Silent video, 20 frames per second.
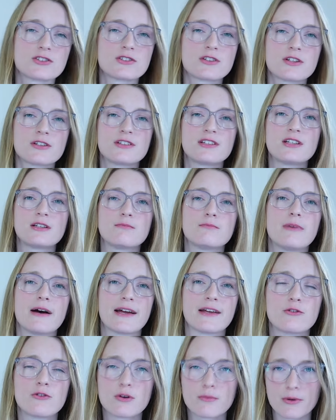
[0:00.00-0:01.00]
study
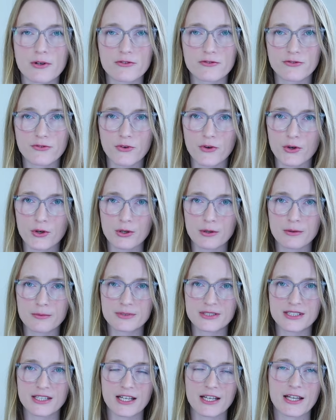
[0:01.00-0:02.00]
by group of
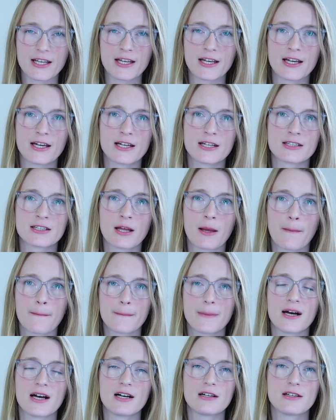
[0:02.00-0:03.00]
verbs and
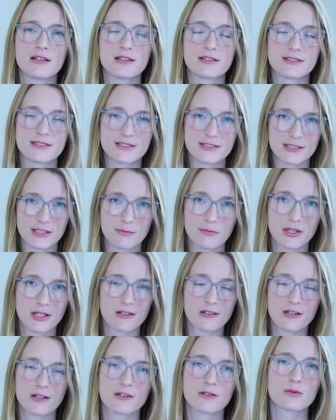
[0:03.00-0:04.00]
by
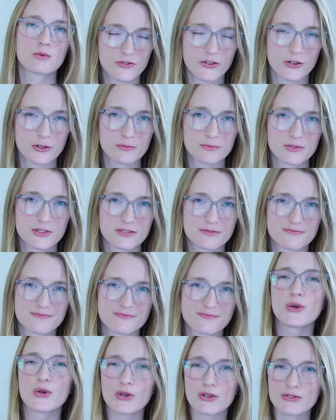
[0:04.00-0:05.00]
similar verbs.
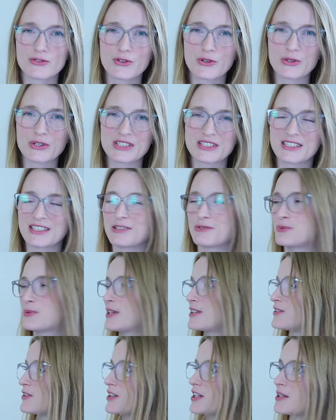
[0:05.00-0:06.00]
Of course, since we
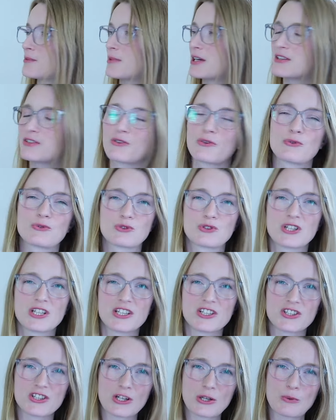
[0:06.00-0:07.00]
are talking about
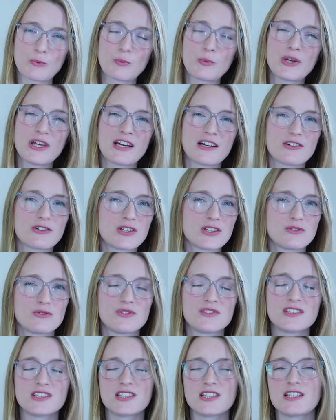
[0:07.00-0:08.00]
conjugation, we are going
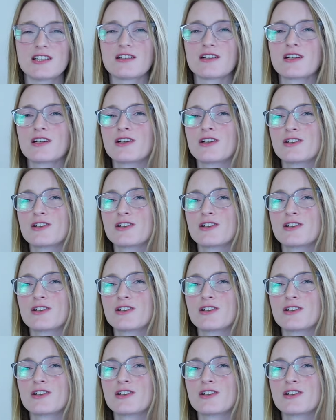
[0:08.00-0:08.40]
to see